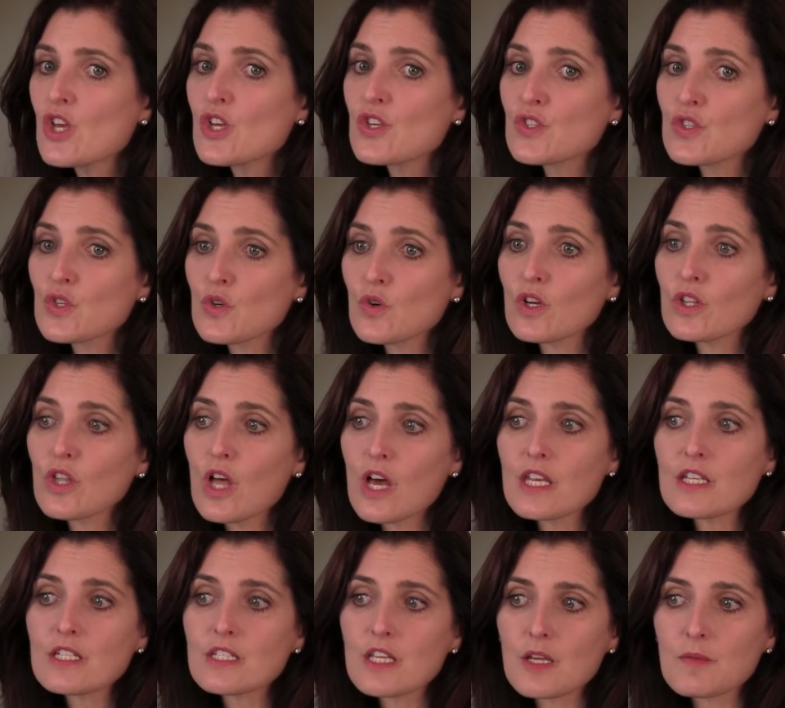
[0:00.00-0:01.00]
So a
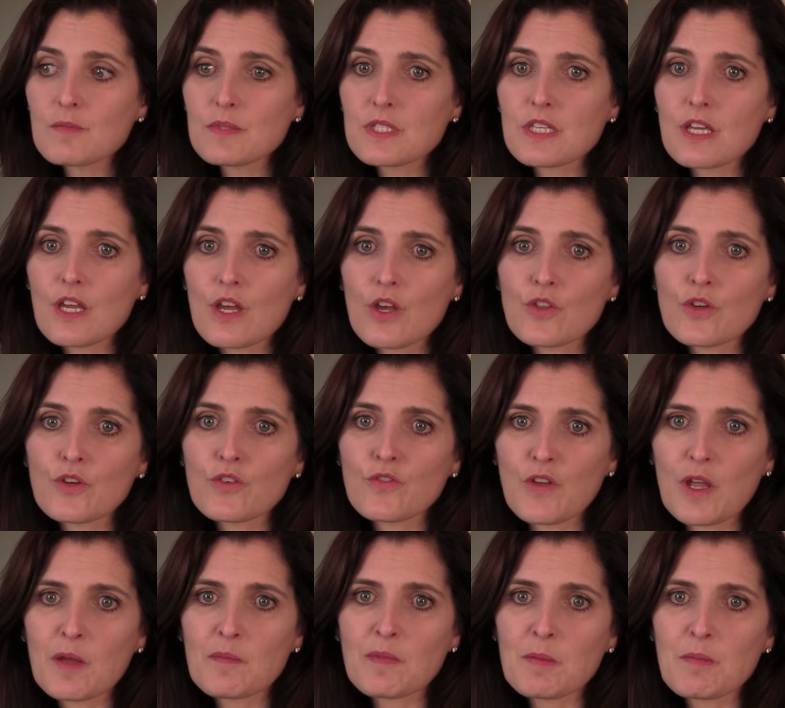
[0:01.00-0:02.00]
lot of times the other
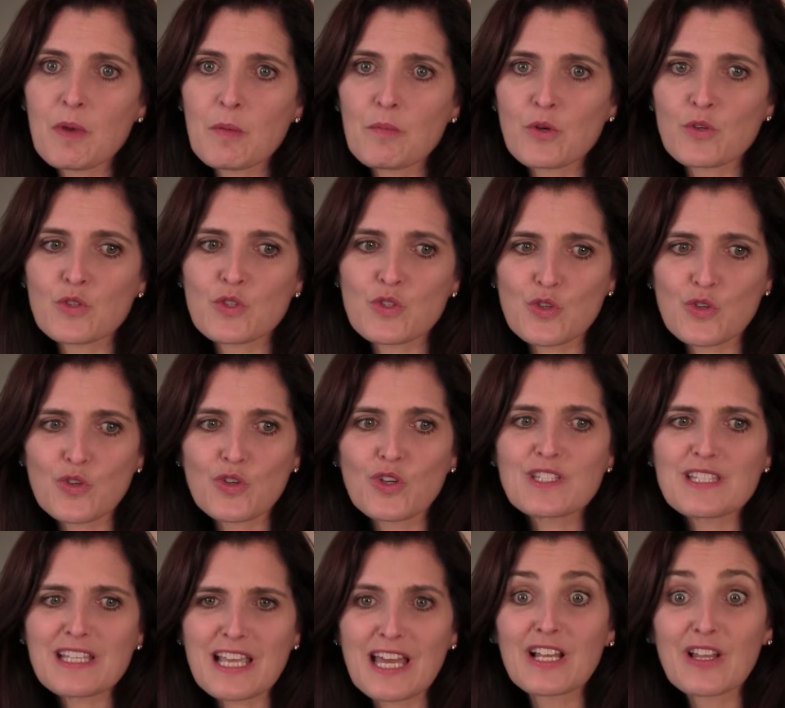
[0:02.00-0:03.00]
family members,
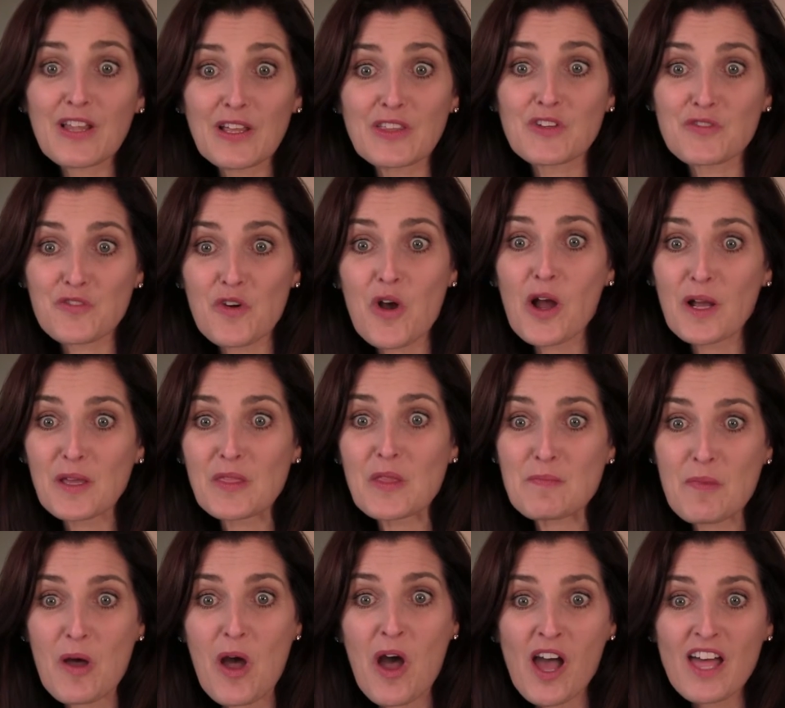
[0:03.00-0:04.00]
it's kind of like the frog in the
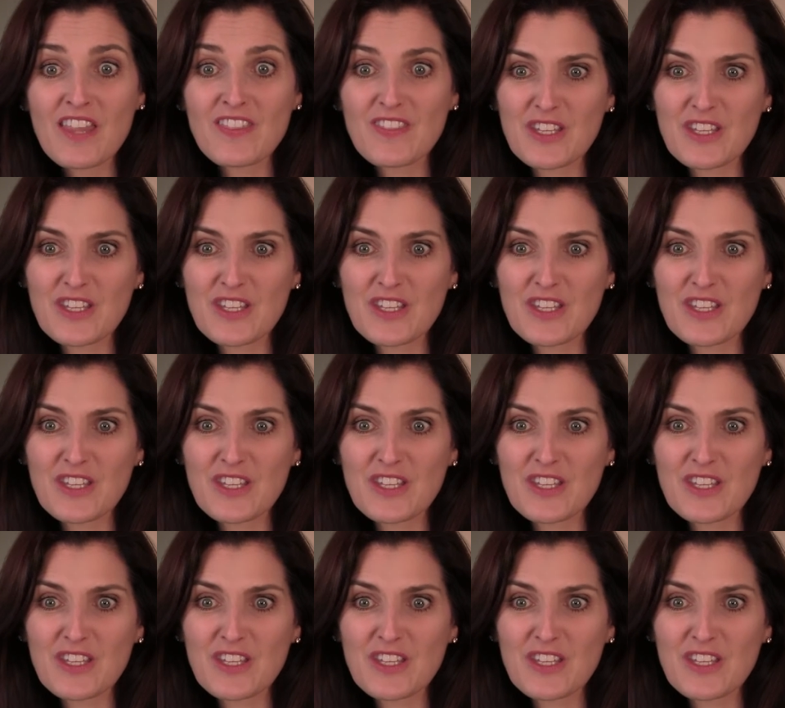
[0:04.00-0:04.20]
pot.